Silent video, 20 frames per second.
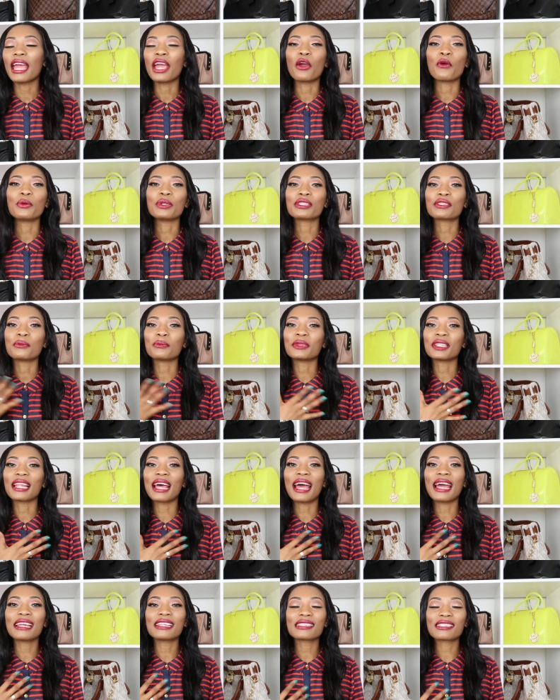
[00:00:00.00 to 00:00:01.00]
and with some
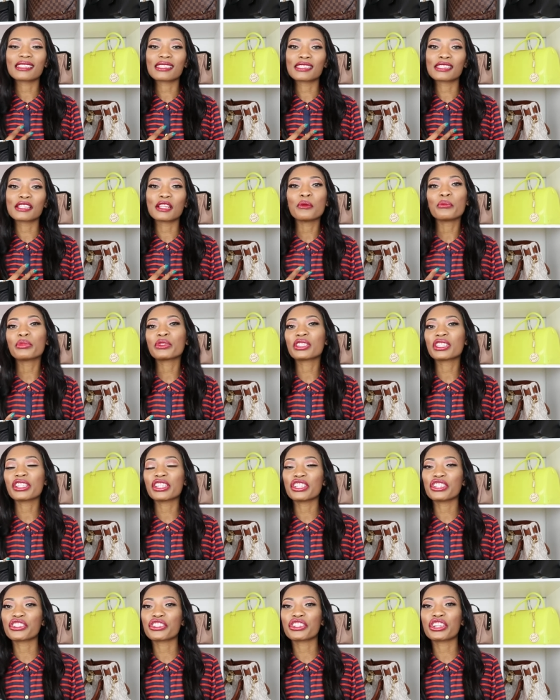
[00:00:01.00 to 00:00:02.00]
nice simple
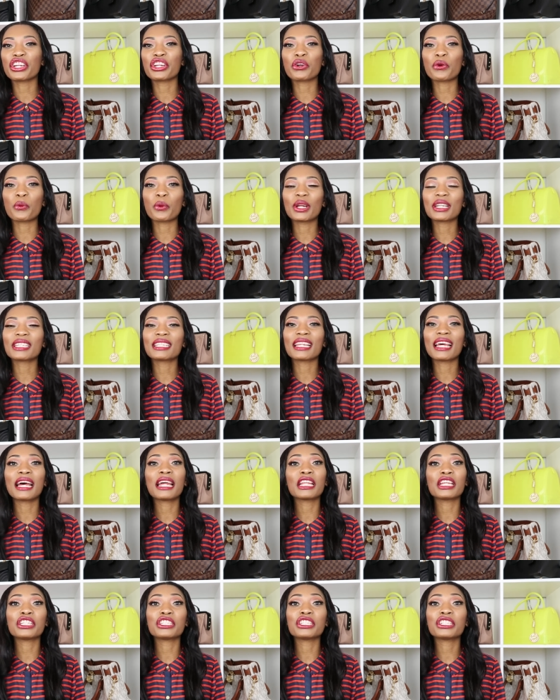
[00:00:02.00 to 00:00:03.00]
t-shirt or
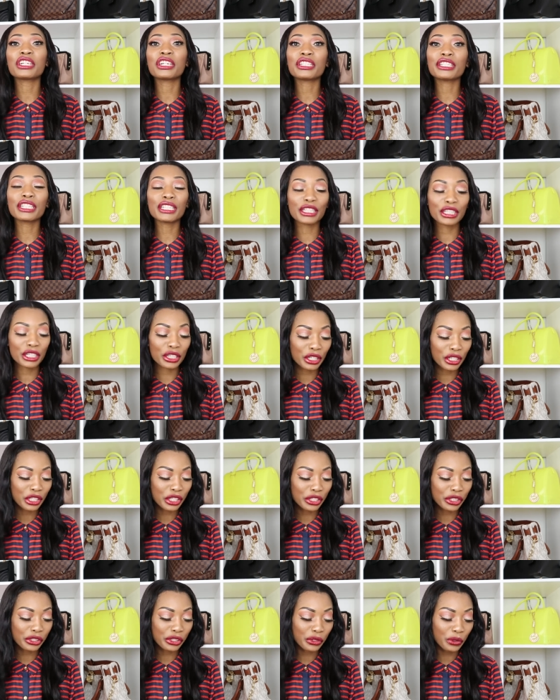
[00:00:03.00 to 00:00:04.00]
whatnot, you're gonna look
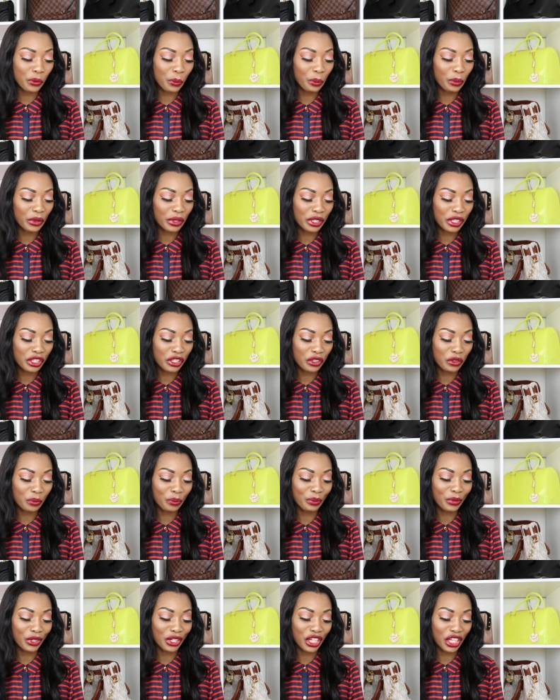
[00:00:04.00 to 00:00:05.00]
super,
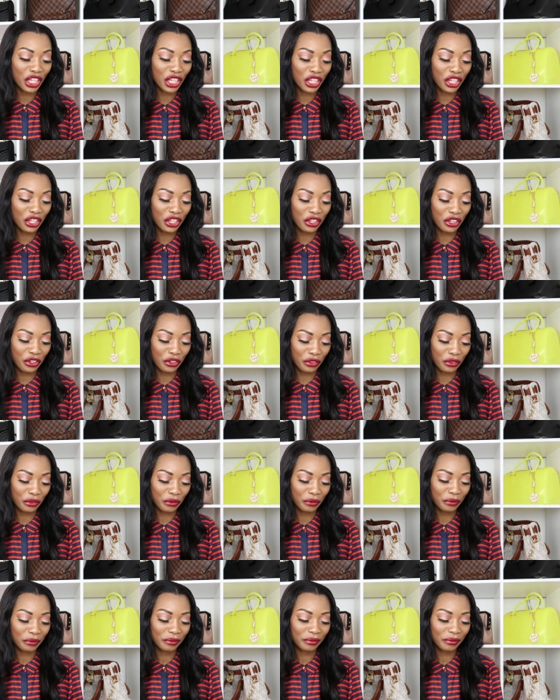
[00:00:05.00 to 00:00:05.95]
super cute.